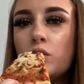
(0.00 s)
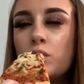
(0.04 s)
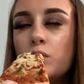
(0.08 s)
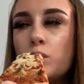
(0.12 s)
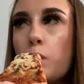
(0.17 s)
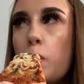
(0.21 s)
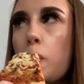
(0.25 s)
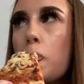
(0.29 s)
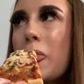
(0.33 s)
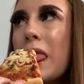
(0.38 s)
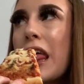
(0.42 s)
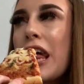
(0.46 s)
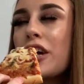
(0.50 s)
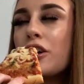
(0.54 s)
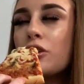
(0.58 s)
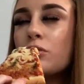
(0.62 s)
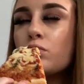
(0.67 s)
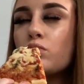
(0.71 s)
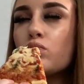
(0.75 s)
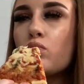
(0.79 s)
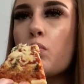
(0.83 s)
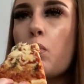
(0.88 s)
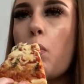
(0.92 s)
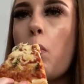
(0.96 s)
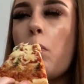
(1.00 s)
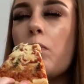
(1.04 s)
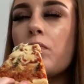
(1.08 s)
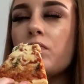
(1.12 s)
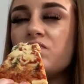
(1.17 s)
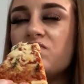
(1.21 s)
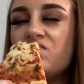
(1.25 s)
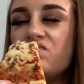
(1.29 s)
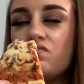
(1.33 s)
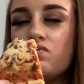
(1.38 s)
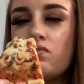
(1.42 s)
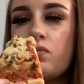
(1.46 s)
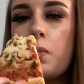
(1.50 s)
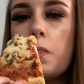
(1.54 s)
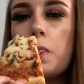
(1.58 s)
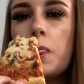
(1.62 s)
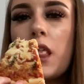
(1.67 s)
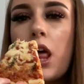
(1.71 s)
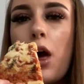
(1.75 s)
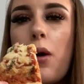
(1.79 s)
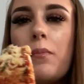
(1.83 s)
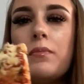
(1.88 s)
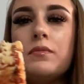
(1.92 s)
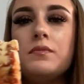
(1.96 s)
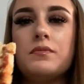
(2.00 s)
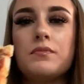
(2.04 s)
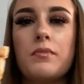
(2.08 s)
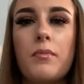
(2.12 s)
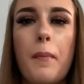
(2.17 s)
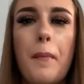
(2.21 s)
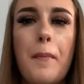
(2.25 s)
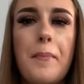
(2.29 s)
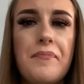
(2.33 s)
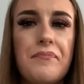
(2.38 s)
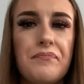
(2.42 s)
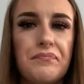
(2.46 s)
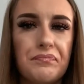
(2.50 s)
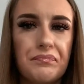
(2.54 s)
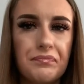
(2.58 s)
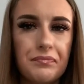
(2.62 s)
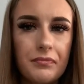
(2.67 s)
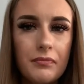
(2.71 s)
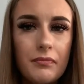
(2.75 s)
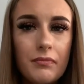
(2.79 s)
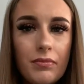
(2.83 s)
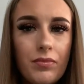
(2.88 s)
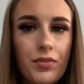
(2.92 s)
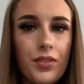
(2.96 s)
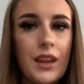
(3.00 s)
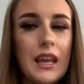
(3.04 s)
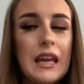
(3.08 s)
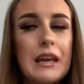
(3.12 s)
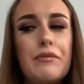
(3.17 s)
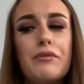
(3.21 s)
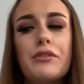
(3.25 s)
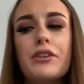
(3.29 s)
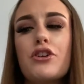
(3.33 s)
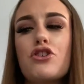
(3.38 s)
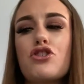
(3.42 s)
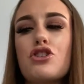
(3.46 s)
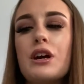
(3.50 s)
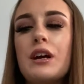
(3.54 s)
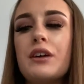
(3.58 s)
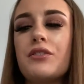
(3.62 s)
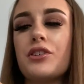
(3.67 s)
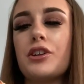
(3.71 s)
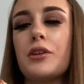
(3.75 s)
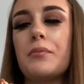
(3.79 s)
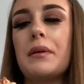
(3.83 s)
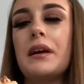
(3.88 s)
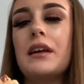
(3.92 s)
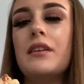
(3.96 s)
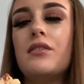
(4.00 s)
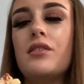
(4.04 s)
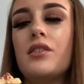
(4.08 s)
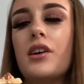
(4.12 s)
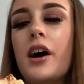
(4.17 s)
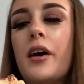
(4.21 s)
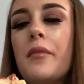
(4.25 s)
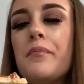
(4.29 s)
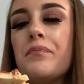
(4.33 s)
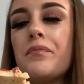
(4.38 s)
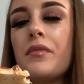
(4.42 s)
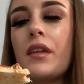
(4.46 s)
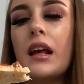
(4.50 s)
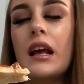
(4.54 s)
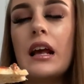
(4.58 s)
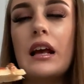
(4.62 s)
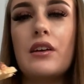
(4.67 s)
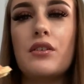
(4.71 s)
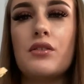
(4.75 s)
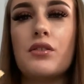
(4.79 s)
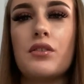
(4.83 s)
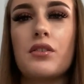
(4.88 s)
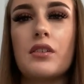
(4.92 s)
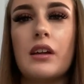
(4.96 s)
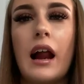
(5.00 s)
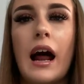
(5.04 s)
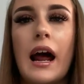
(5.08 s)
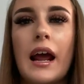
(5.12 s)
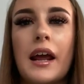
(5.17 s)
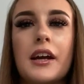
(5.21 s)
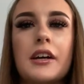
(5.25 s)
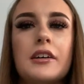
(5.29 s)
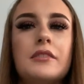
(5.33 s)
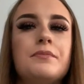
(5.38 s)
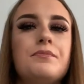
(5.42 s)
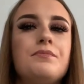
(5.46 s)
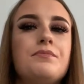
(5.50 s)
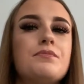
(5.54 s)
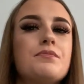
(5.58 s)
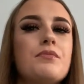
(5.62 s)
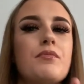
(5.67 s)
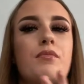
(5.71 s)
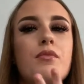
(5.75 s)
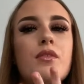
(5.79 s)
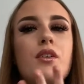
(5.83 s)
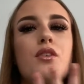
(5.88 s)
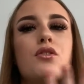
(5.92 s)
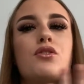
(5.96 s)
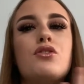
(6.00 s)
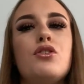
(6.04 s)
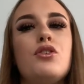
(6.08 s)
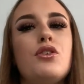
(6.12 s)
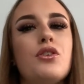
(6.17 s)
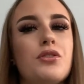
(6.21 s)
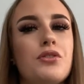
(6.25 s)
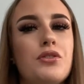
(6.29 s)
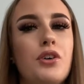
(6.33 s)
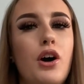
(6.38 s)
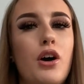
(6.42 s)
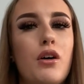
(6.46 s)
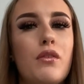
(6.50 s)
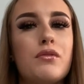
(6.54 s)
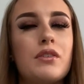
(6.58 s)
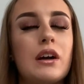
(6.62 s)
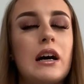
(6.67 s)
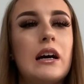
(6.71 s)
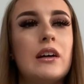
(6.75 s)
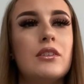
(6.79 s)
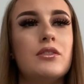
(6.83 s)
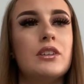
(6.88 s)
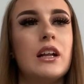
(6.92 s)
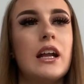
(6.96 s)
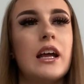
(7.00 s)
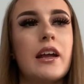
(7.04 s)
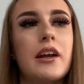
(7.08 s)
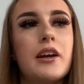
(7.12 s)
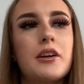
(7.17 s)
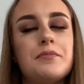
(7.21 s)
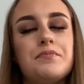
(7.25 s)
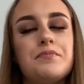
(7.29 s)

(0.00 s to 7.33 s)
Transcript: Mmm. Mmm. Even the cheese on the pizza is just like so soft and like